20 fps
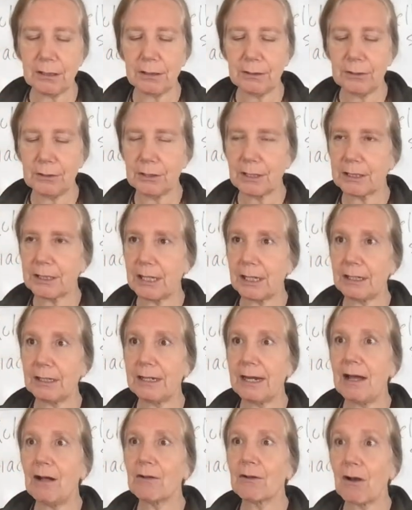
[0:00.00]
You mm-hmm. get that
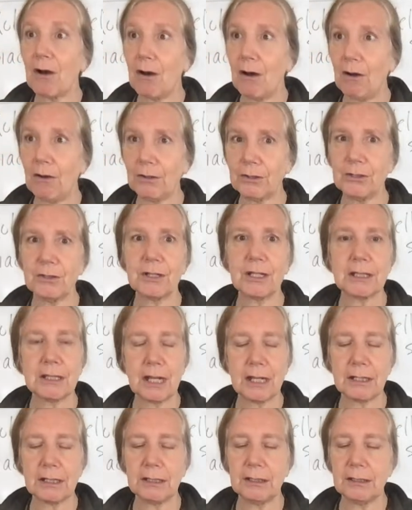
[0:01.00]
in alcohol, you get
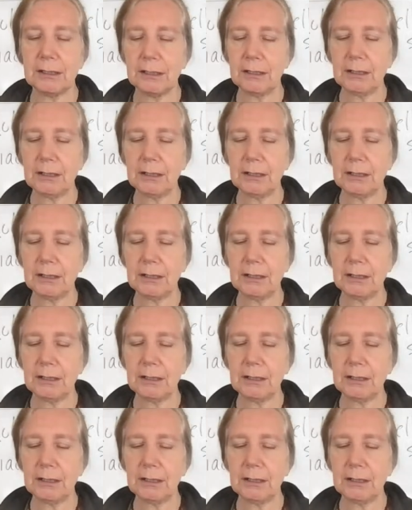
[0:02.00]
that in,